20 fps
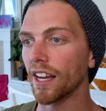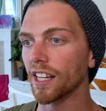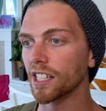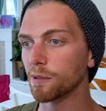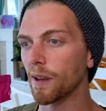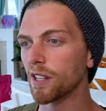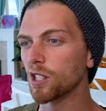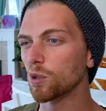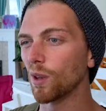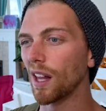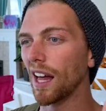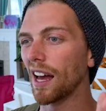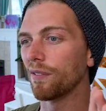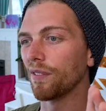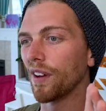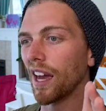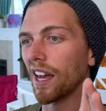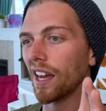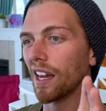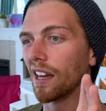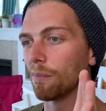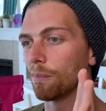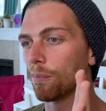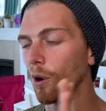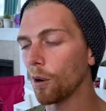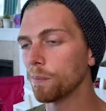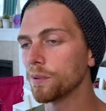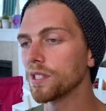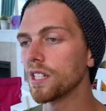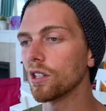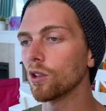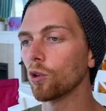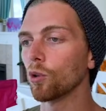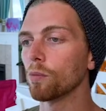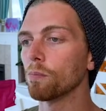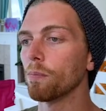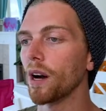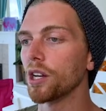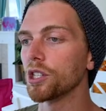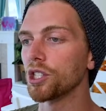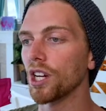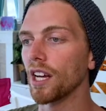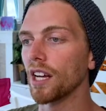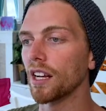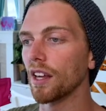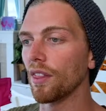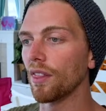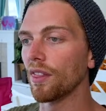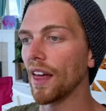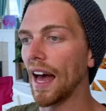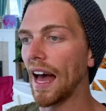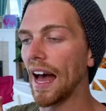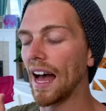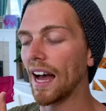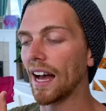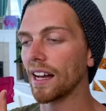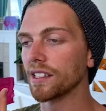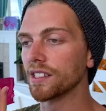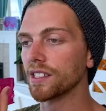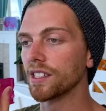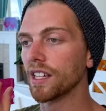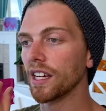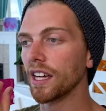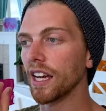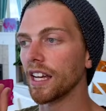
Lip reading: expense will have a property called budget that